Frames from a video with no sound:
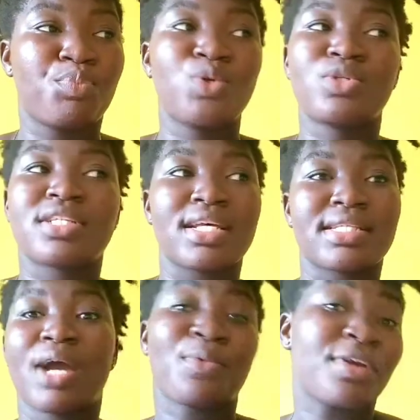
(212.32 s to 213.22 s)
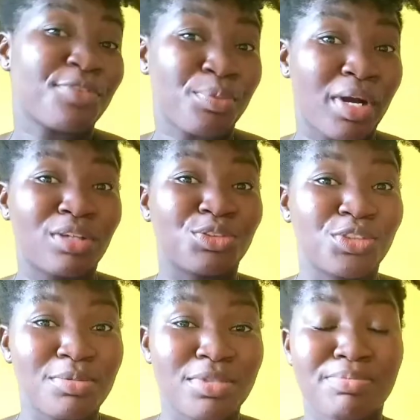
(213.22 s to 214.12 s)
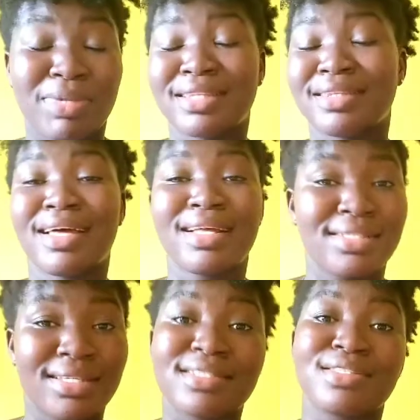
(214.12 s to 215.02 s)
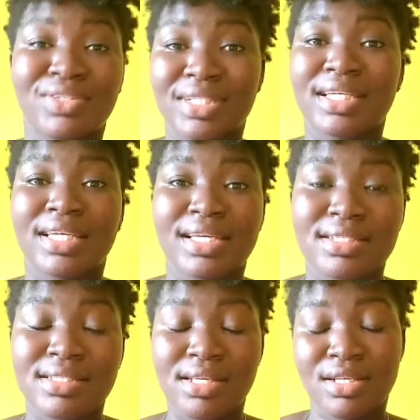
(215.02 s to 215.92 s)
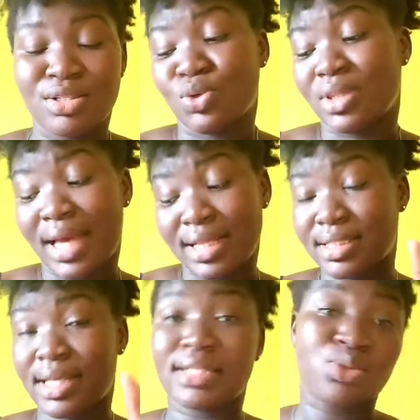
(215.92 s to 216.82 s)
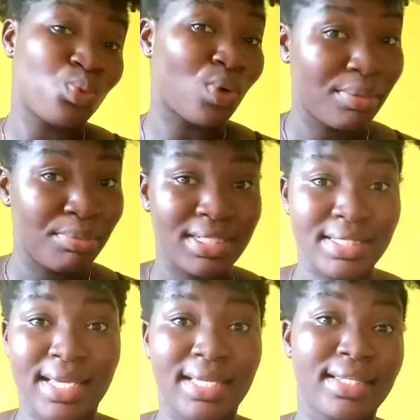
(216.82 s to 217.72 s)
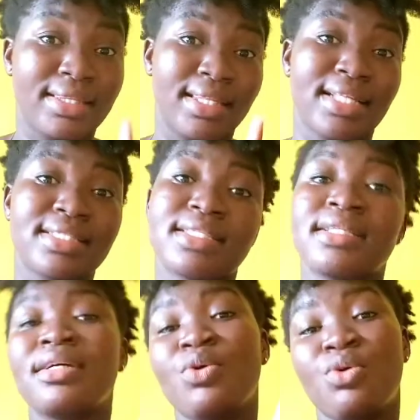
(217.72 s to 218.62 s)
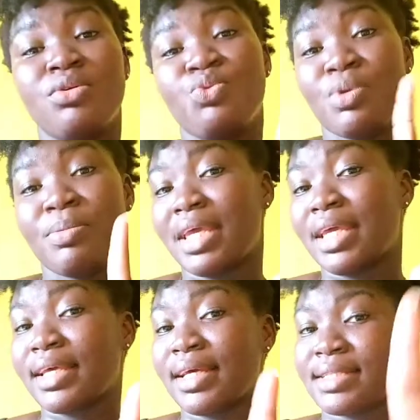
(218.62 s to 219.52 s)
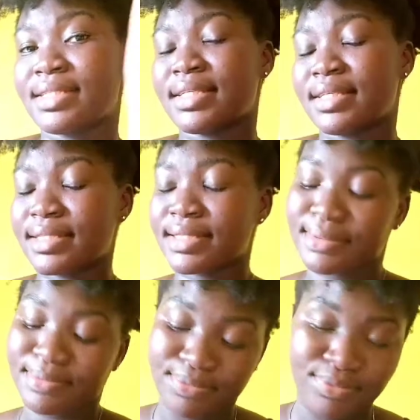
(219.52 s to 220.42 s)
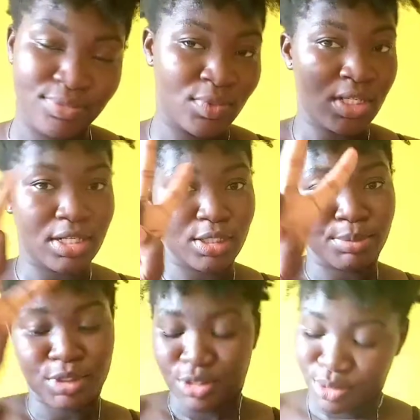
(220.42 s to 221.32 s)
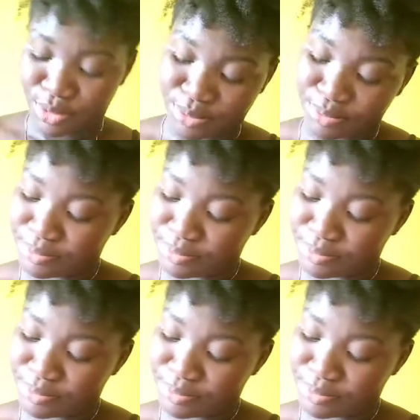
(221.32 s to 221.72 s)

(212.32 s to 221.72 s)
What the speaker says: push us away from our dreams, but that is not the case. So that is one mistake that we make as teens. Number two,